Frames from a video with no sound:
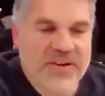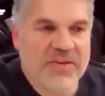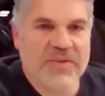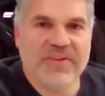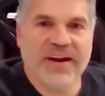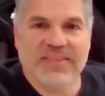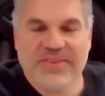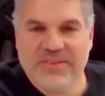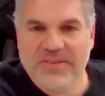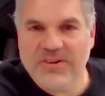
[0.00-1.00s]
we've
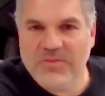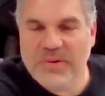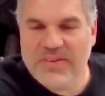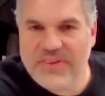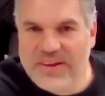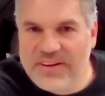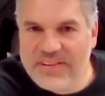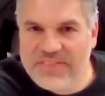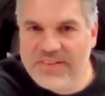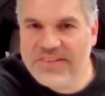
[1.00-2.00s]
got search by
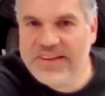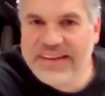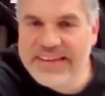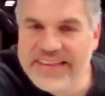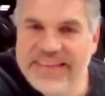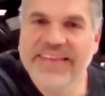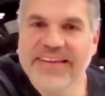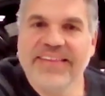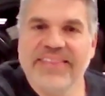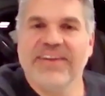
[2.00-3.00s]
vehicle on the site.
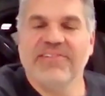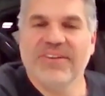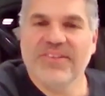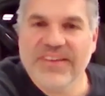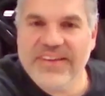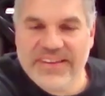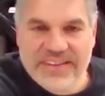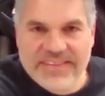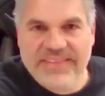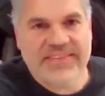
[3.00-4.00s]
There is
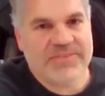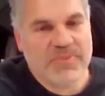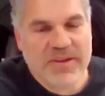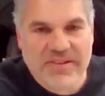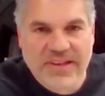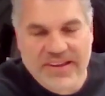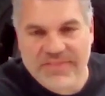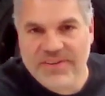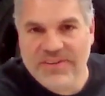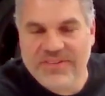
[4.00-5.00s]
a PSI
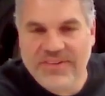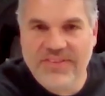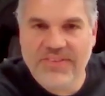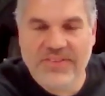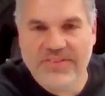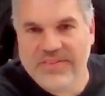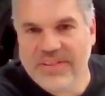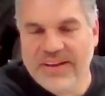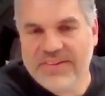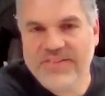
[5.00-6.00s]
conversion /
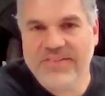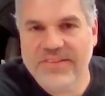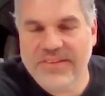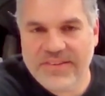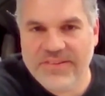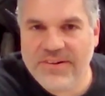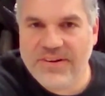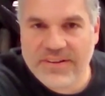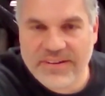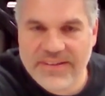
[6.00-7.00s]
C10
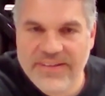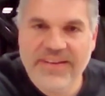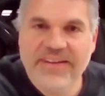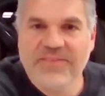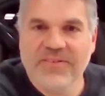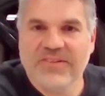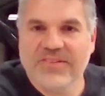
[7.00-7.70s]
talk, which is a